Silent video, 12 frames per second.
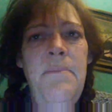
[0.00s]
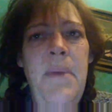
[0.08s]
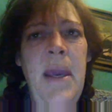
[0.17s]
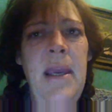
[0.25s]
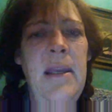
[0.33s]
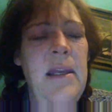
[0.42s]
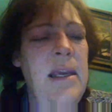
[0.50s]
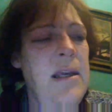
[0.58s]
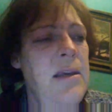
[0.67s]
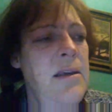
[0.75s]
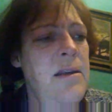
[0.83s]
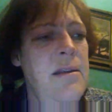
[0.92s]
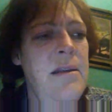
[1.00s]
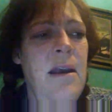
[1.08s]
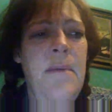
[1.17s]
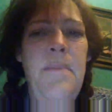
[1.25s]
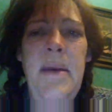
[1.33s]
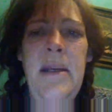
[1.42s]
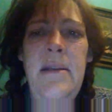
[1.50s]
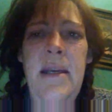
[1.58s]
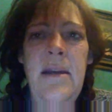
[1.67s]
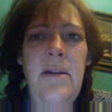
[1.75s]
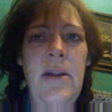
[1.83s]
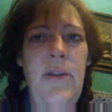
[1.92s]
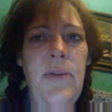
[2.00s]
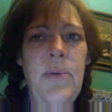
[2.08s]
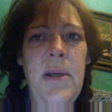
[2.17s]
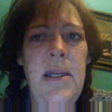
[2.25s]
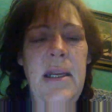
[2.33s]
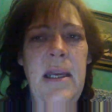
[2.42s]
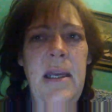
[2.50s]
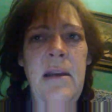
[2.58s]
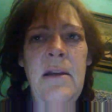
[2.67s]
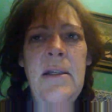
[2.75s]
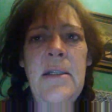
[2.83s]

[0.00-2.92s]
Pain is a big deal in 3D.